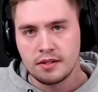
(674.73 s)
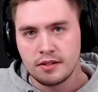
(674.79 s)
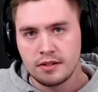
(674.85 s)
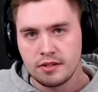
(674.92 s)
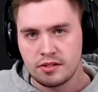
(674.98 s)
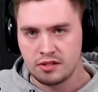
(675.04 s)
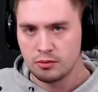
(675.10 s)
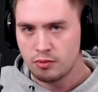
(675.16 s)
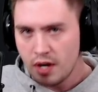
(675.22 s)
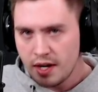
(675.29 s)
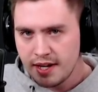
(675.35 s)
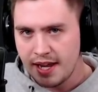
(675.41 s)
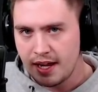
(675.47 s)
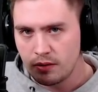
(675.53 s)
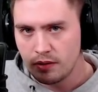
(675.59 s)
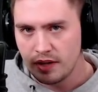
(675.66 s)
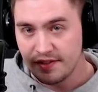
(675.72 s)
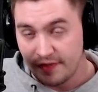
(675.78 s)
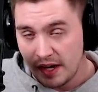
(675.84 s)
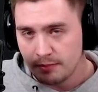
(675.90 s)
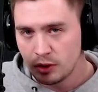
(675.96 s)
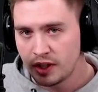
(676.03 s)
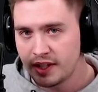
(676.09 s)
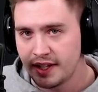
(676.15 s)
So right now, if I'm
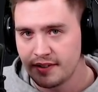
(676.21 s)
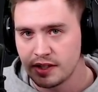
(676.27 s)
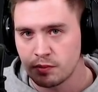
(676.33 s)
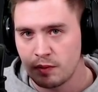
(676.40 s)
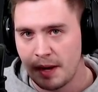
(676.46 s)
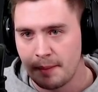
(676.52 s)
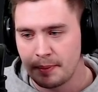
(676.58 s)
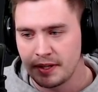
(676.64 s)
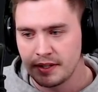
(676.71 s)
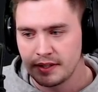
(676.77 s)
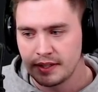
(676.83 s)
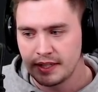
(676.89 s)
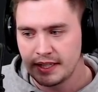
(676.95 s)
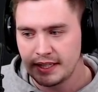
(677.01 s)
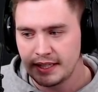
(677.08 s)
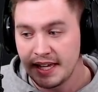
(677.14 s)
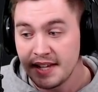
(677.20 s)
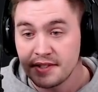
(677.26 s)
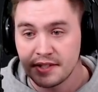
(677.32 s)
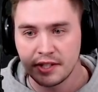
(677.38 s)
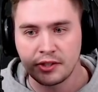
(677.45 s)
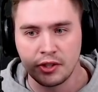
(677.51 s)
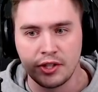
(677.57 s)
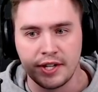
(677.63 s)
looking at this weapon, is
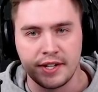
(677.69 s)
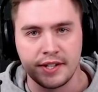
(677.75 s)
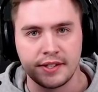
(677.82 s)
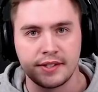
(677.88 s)
it good?